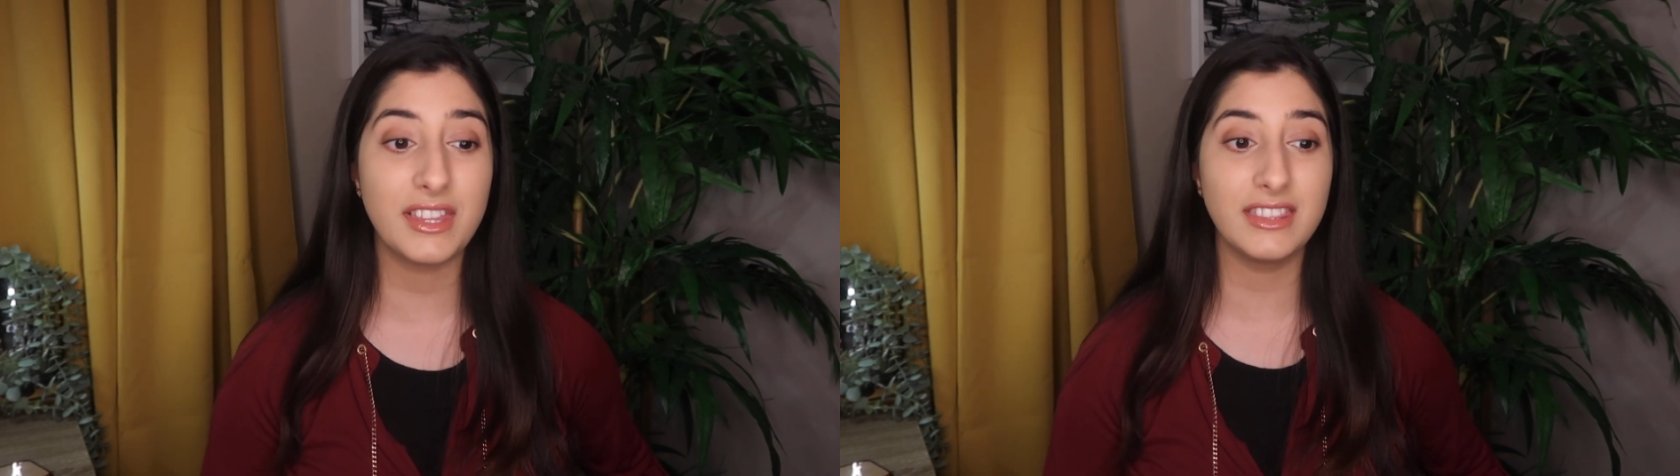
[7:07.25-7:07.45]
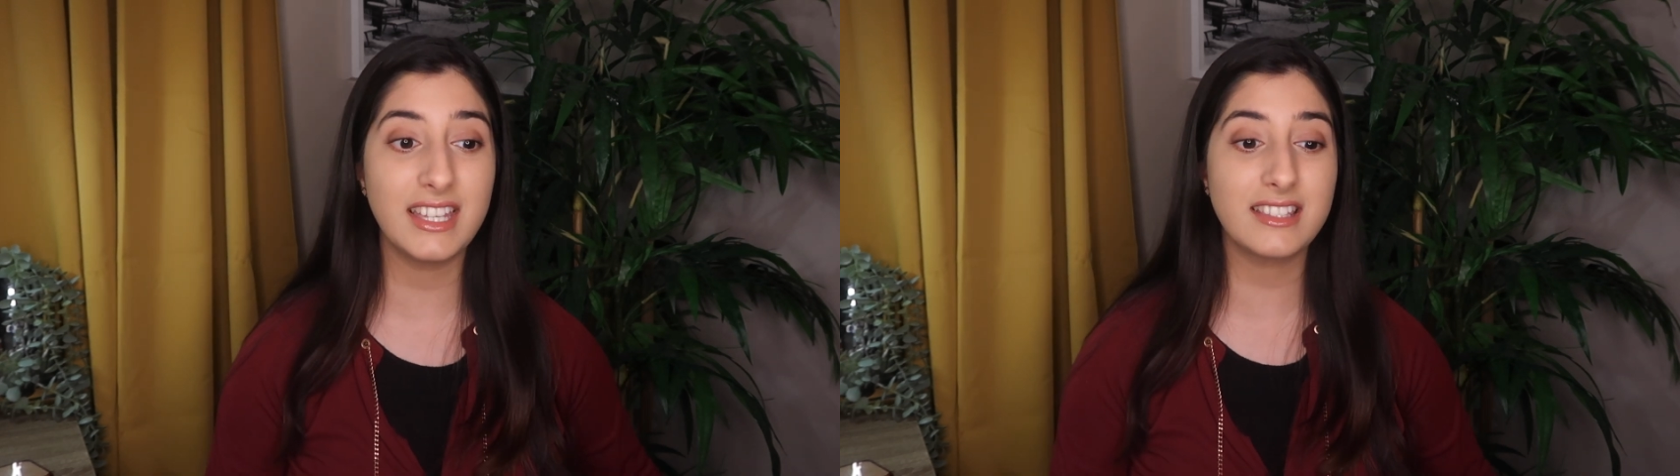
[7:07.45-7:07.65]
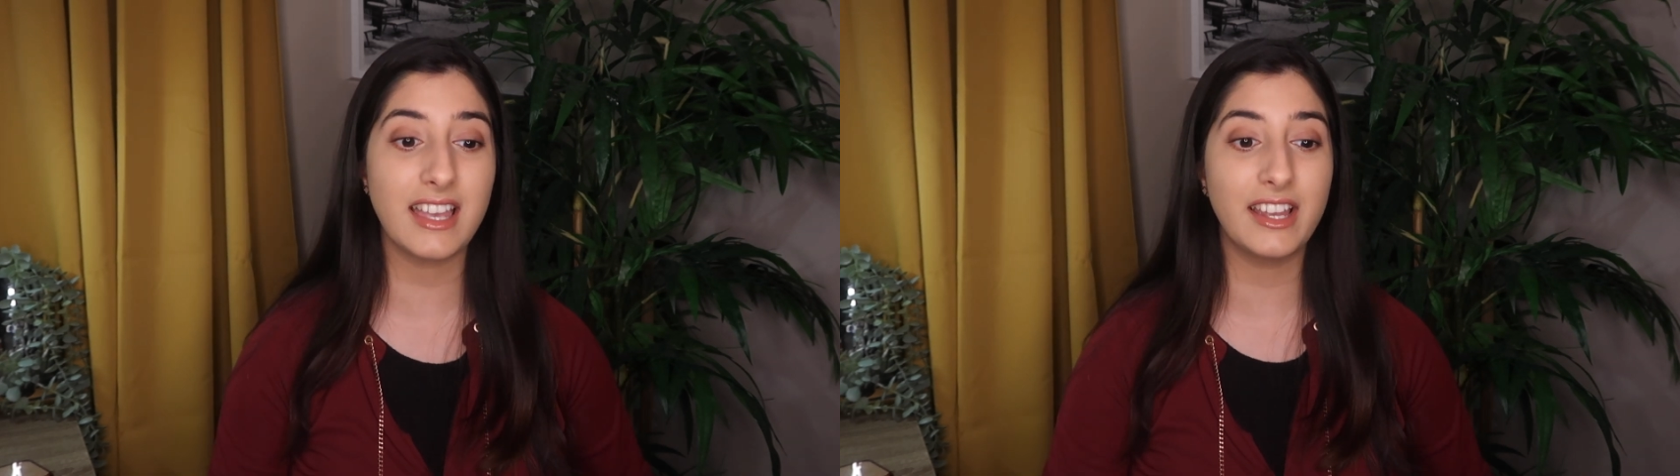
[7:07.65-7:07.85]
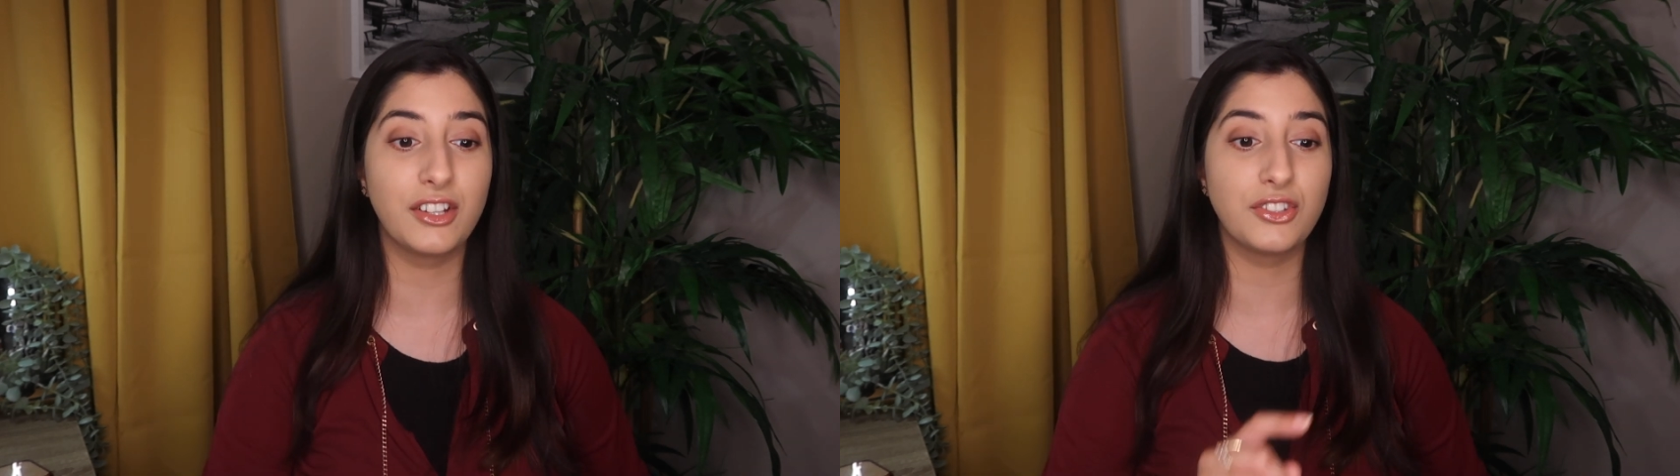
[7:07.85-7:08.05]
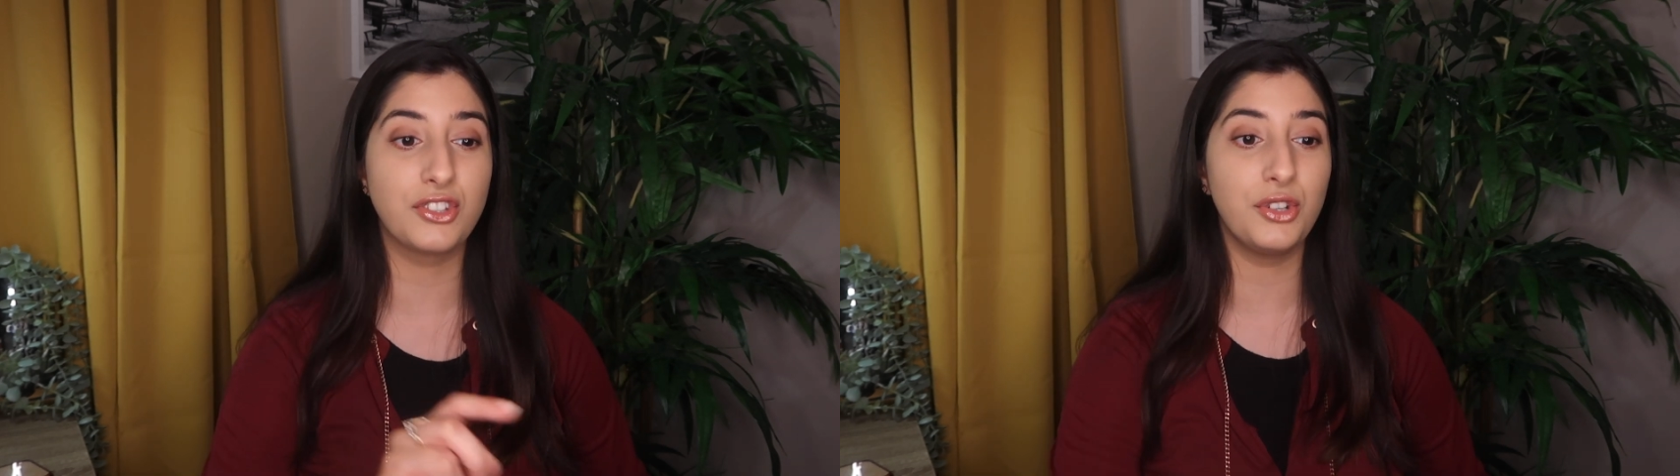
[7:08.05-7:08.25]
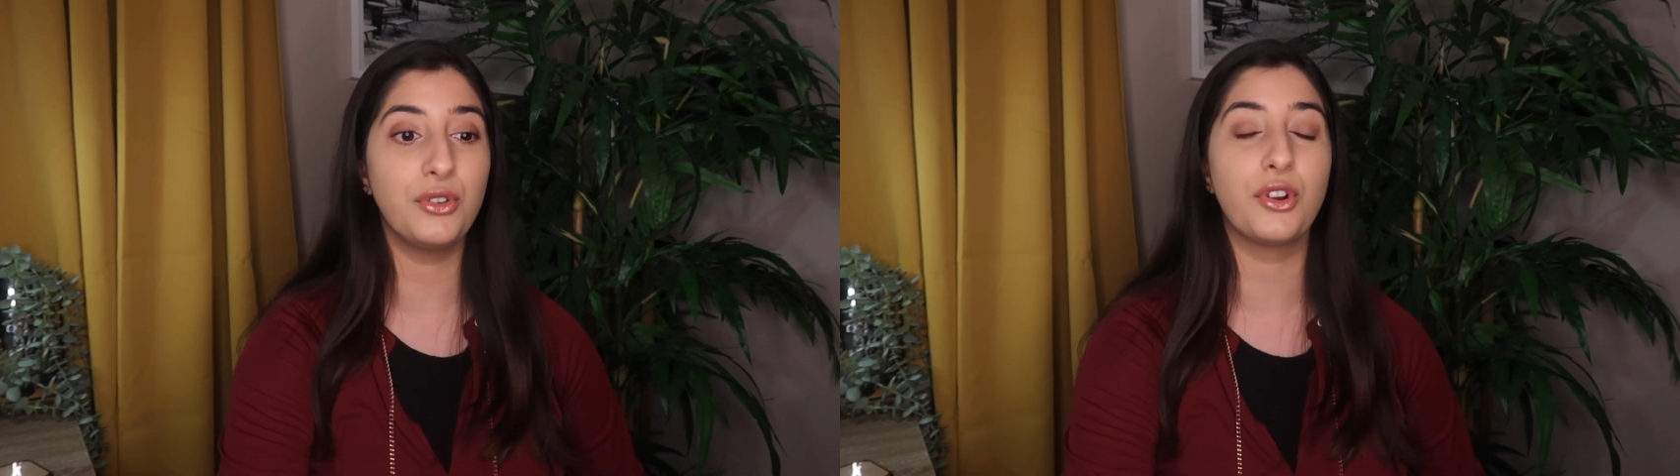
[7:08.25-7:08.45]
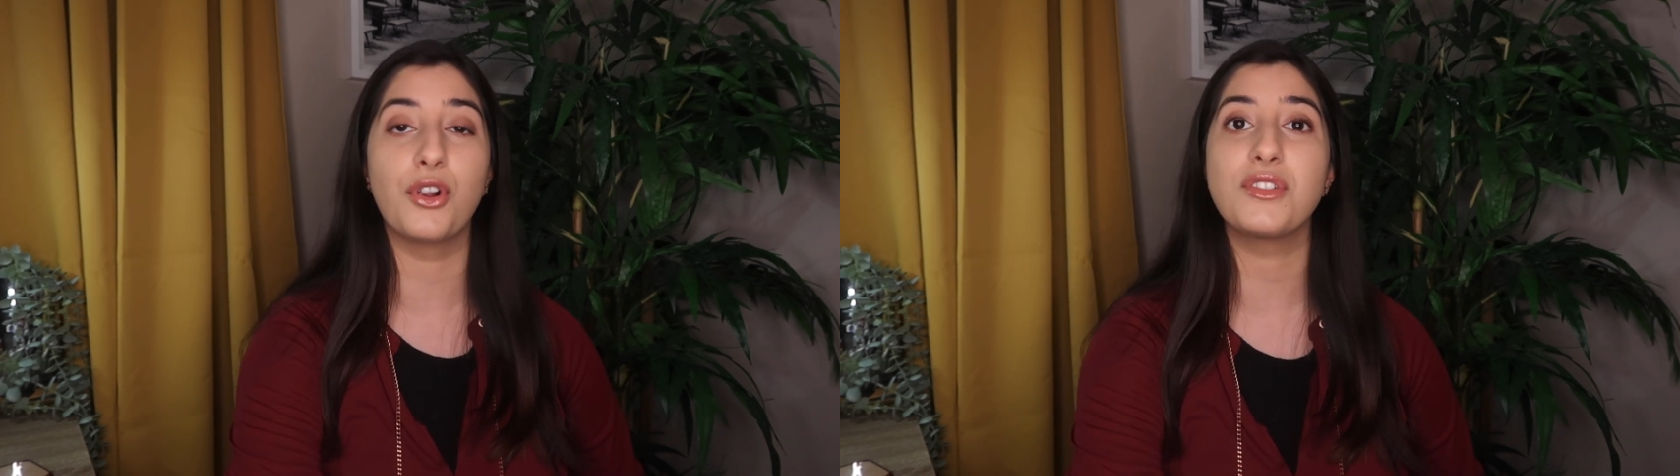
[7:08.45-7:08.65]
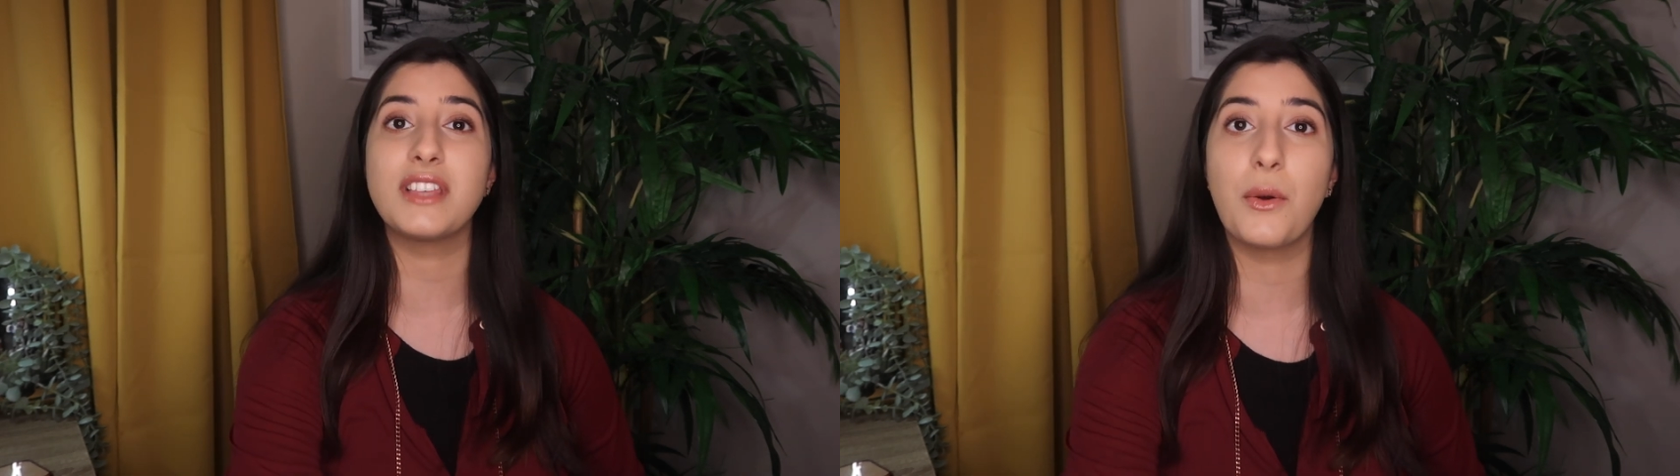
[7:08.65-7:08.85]
then these like two
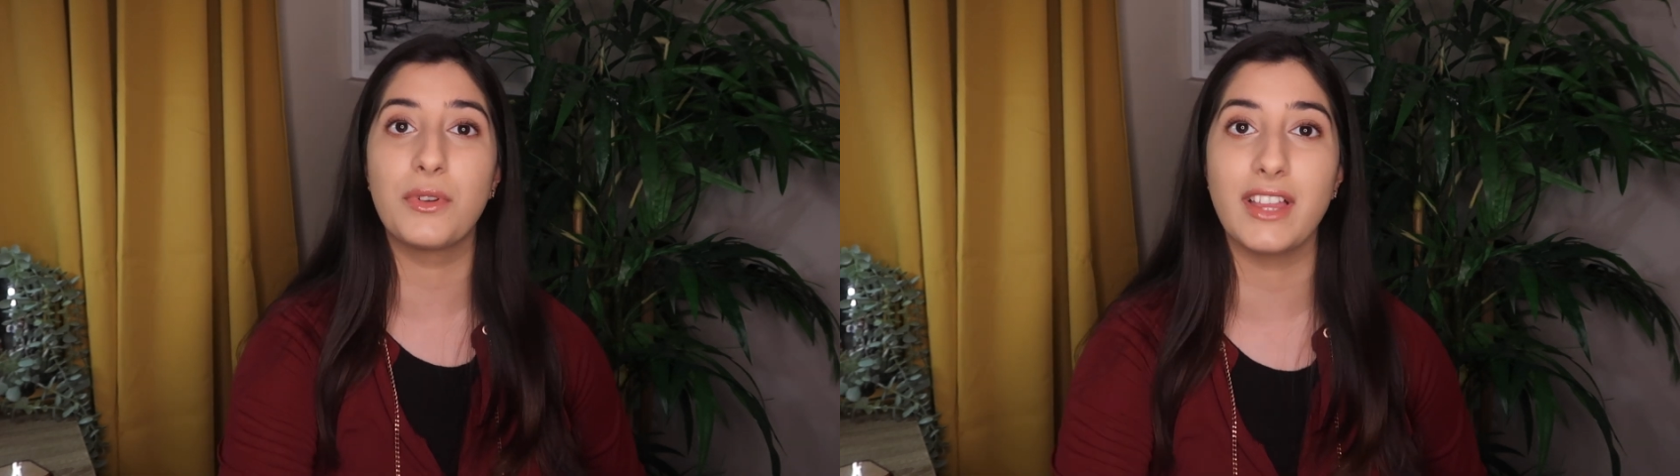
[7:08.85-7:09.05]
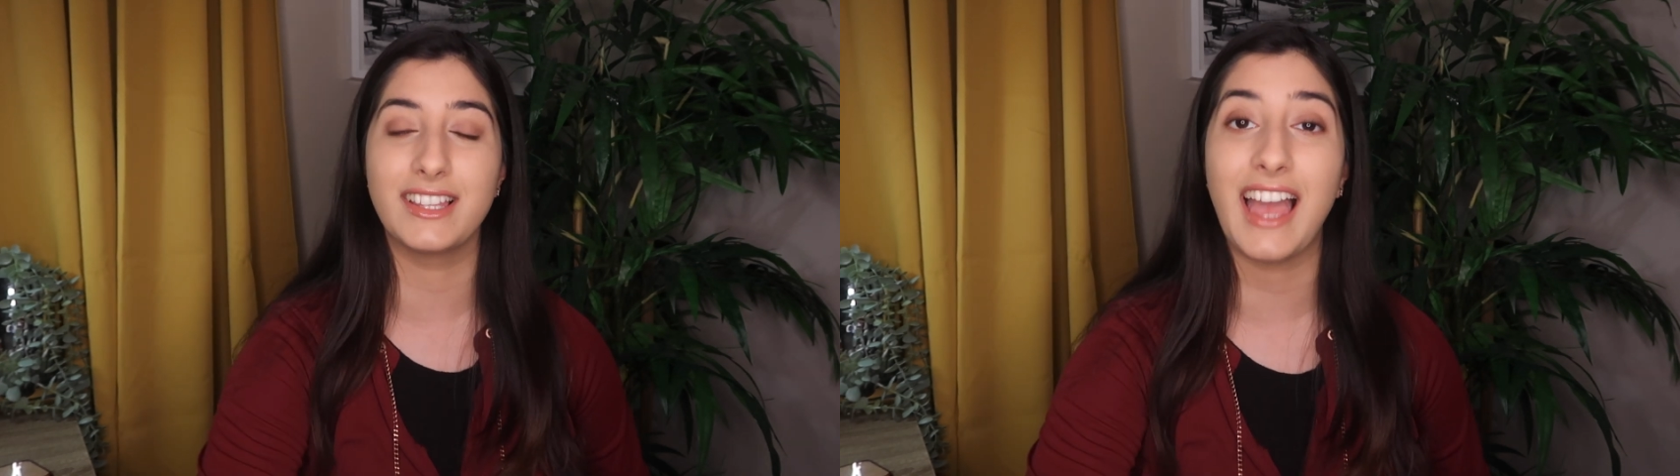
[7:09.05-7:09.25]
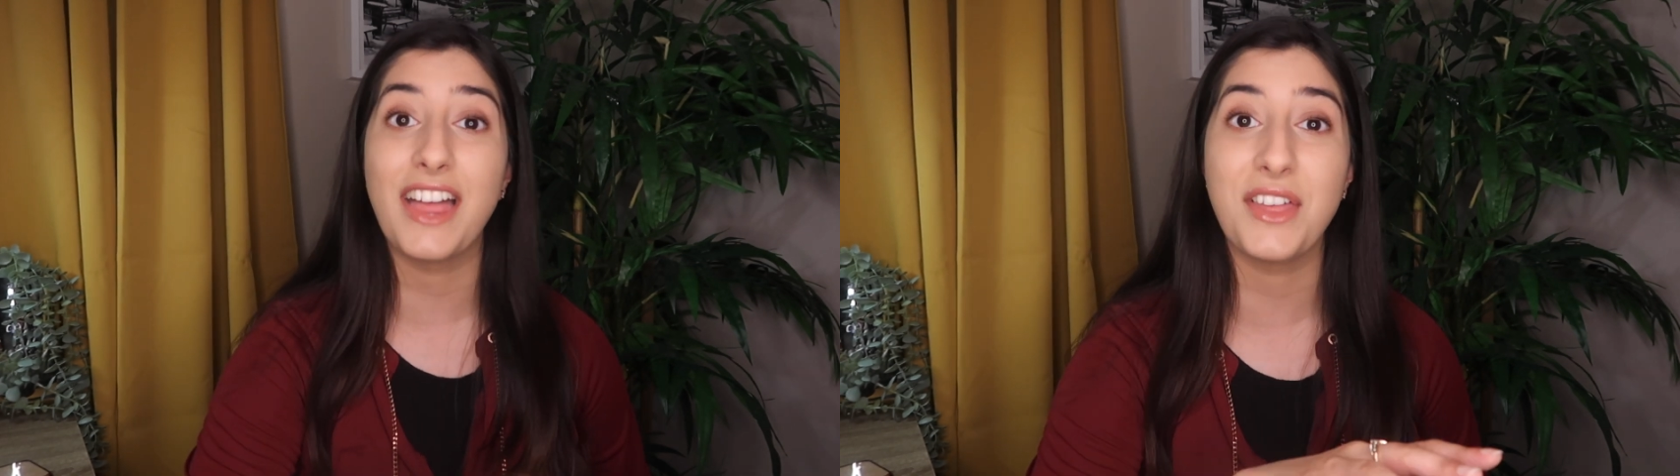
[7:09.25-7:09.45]
girls that were like